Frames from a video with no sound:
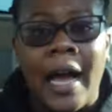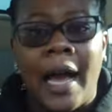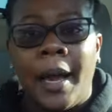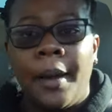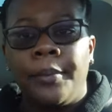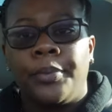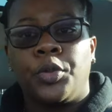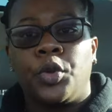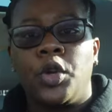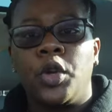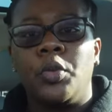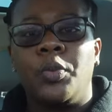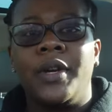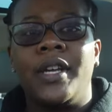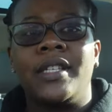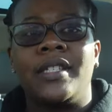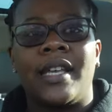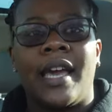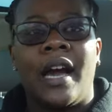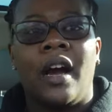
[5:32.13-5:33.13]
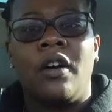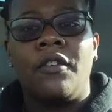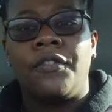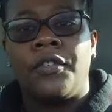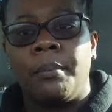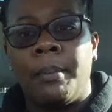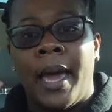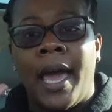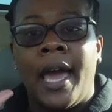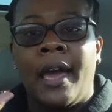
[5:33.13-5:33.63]
I'm 3 weeks out
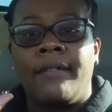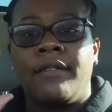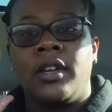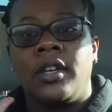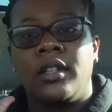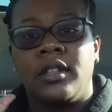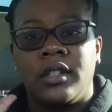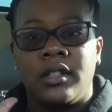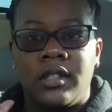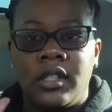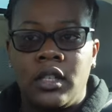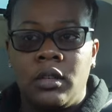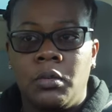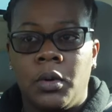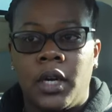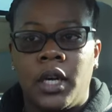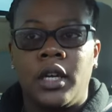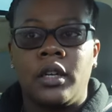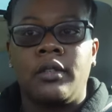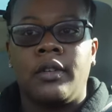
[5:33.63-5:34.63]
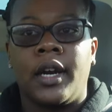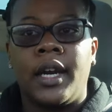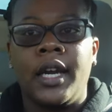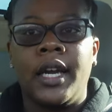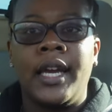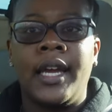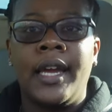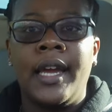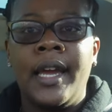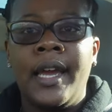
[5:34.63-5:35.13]
from having the C word,
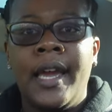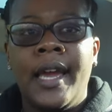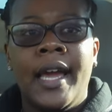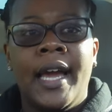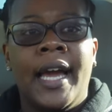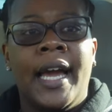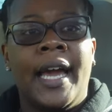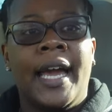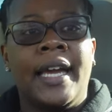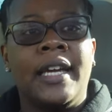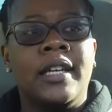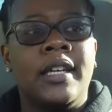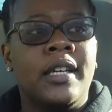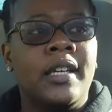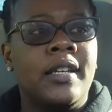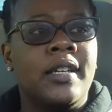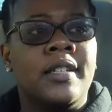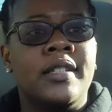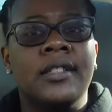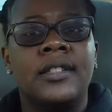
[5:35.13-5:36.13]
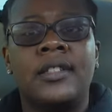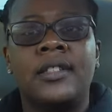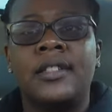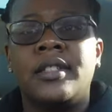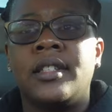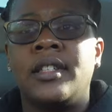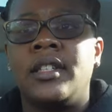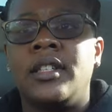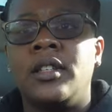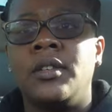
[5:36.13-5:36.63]
right? And
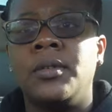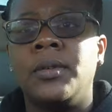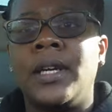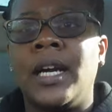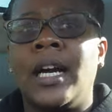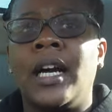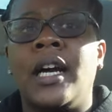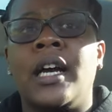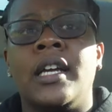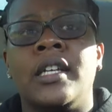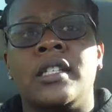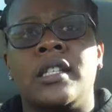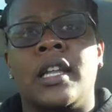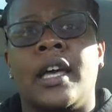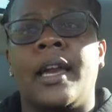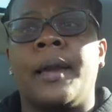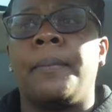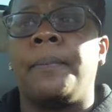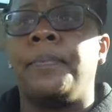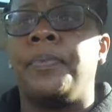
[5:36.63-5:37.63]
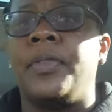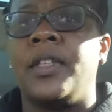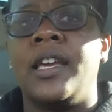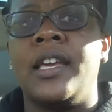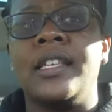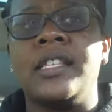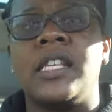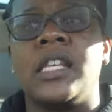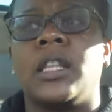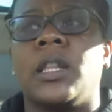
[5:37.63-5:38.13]
you guys, like,
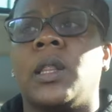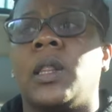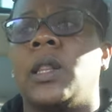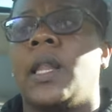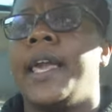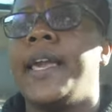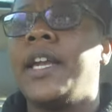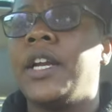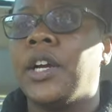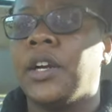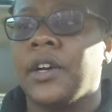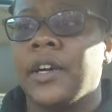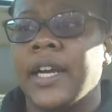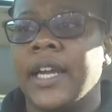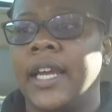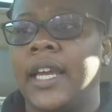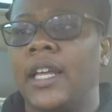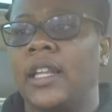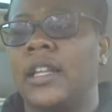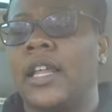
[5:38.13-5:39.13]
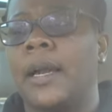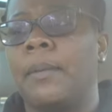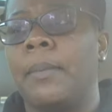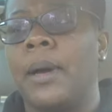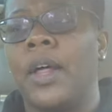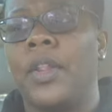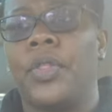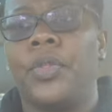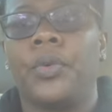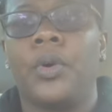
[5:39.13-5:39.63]
it's lingering. Like,
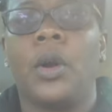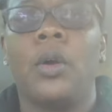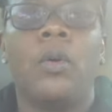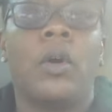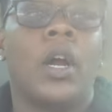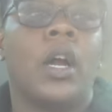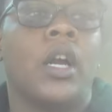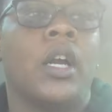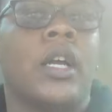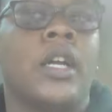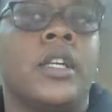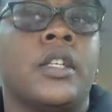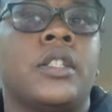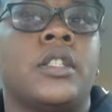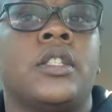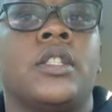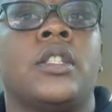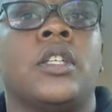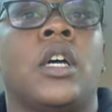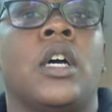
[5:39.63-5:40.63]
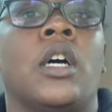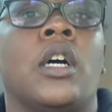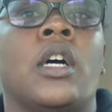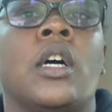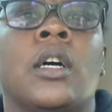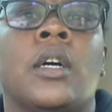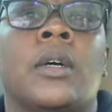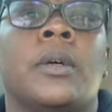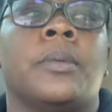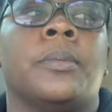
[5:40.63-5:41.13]
my throat hurts.
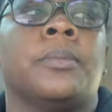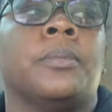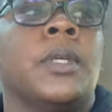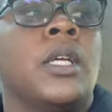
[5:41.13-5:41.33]
I